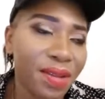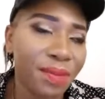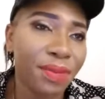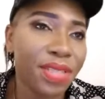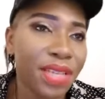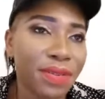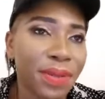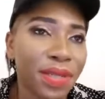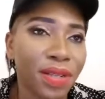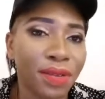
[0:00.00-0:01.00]
But
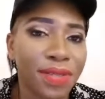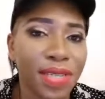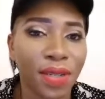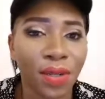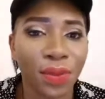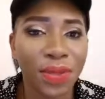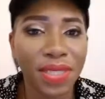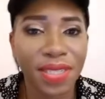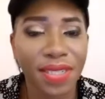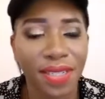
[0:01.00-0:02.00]
everybody loves a glowing
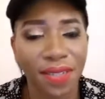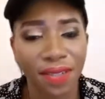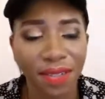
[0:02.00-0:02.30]
skin.